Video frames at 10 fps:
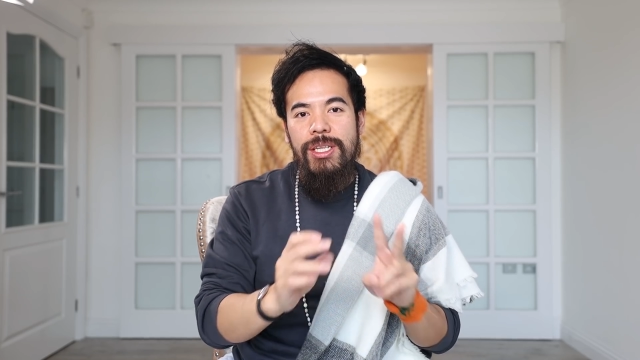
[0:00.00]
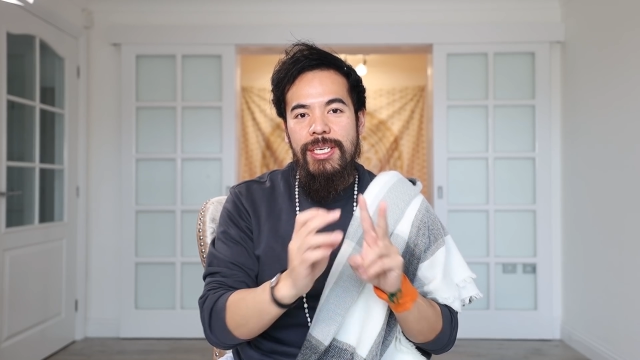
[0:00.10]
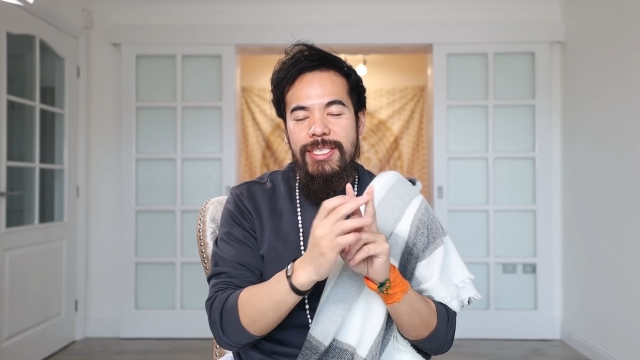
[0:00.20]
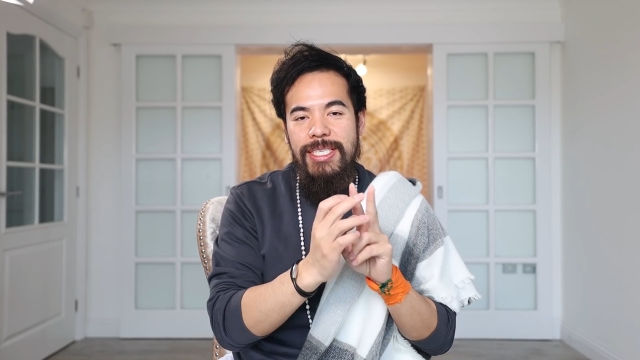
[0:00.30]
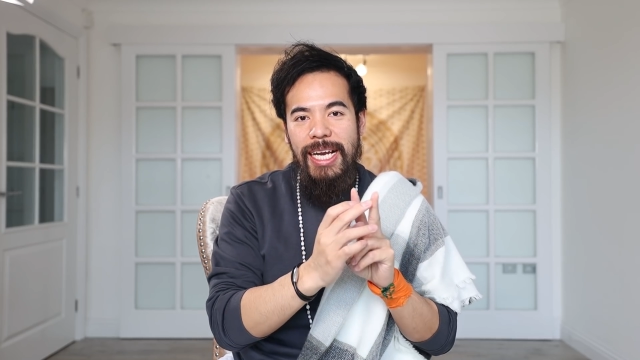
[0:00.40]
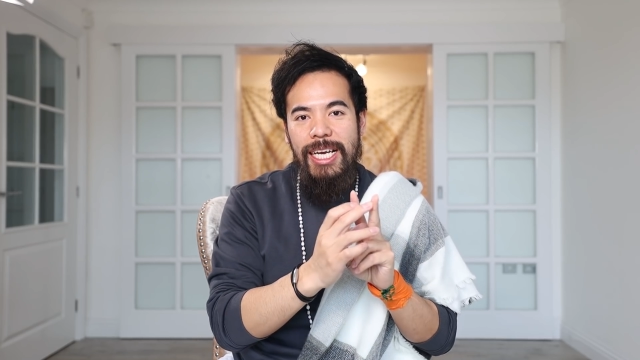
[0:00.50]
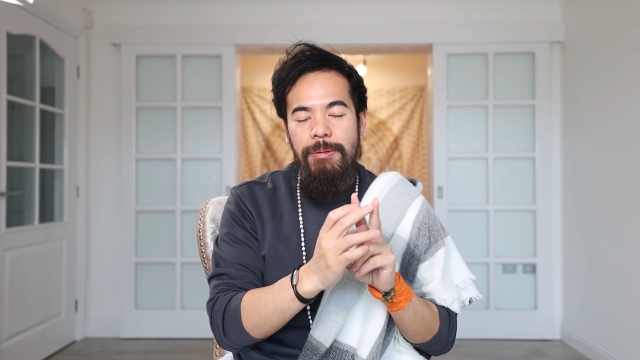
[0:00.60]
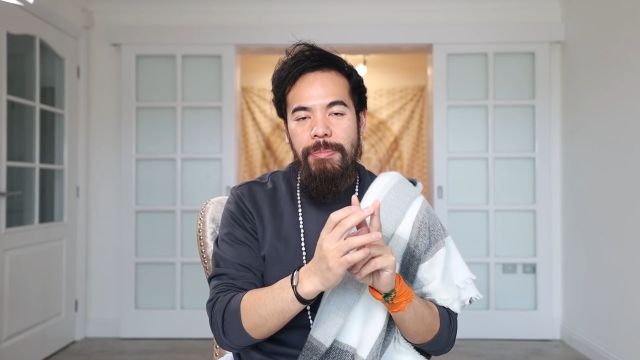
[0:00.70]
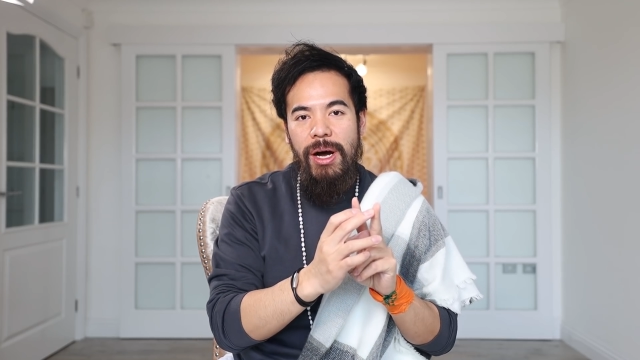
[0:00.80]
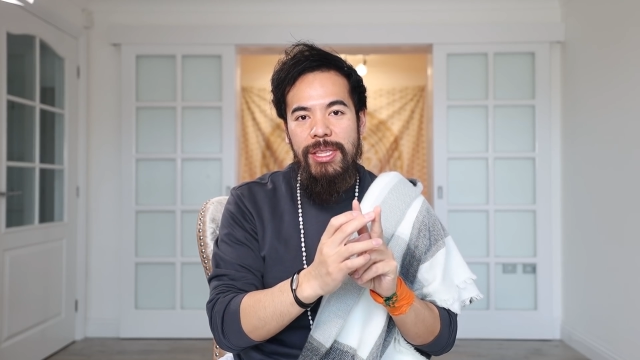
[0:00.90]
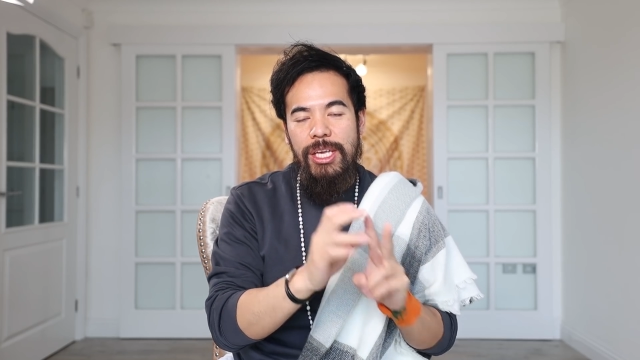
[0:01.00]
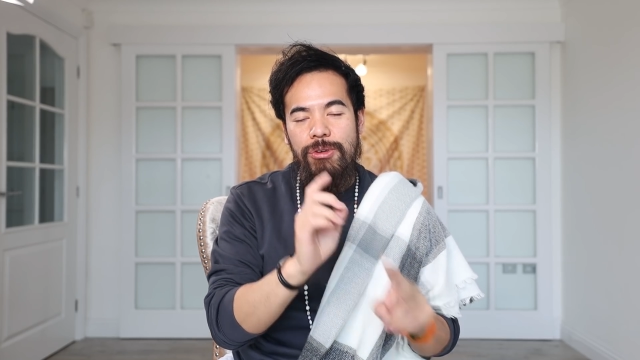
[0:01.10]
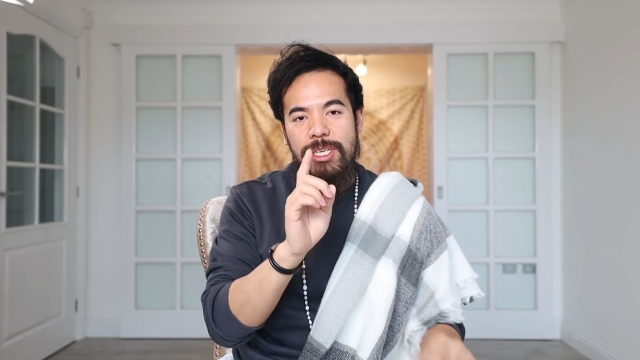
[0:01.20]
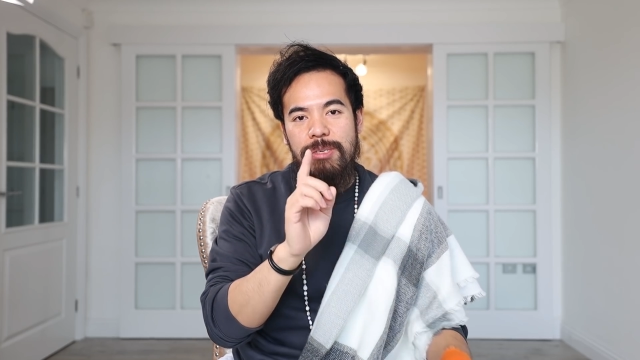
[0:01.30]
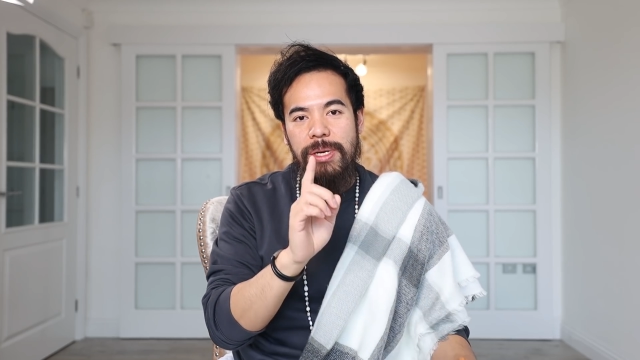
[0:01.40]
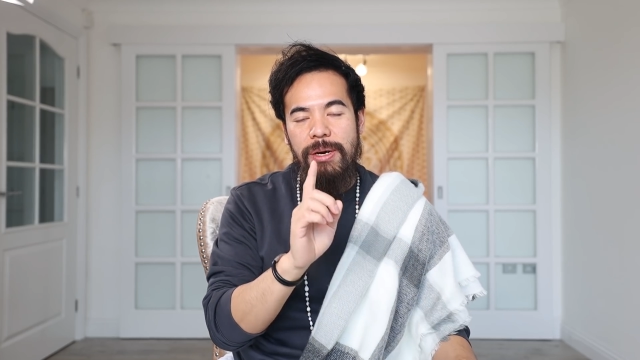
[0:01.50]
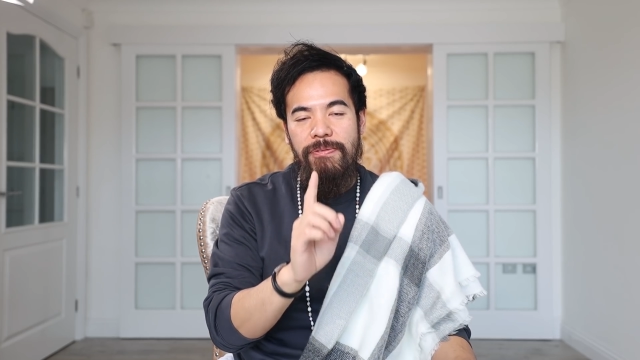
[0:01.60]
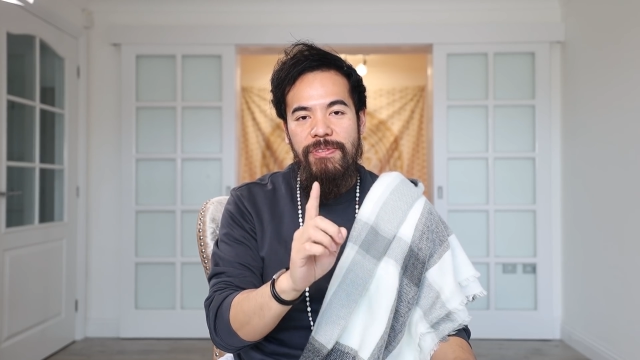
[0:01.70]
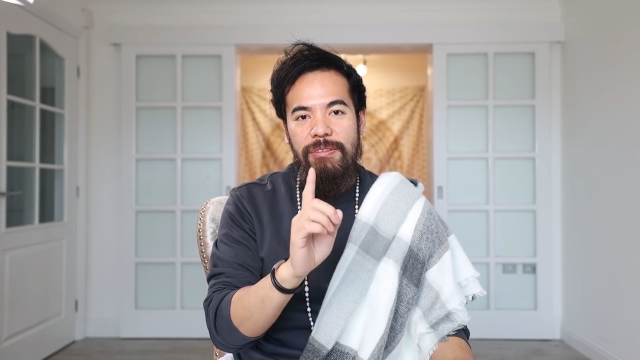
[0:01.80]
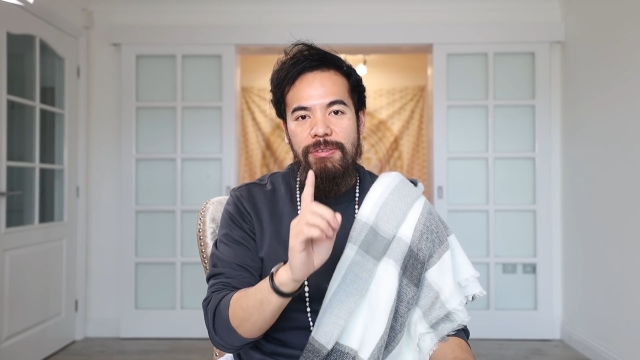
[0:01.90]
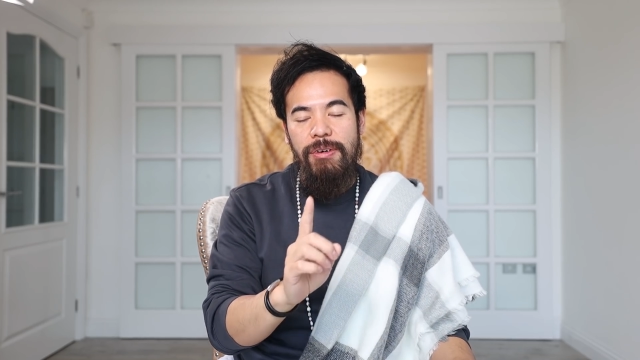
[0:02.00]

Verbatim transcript: the second part that you need to become very,